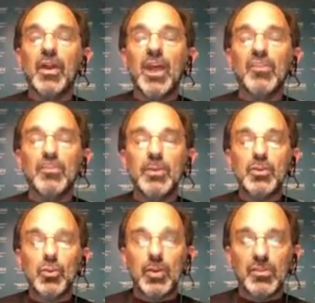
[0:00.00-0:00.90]
has been
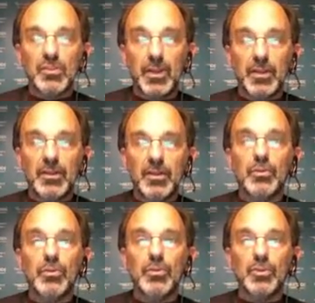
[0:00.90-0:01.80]
transmitted
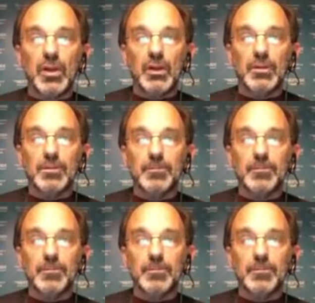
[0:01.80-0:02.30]
to the child.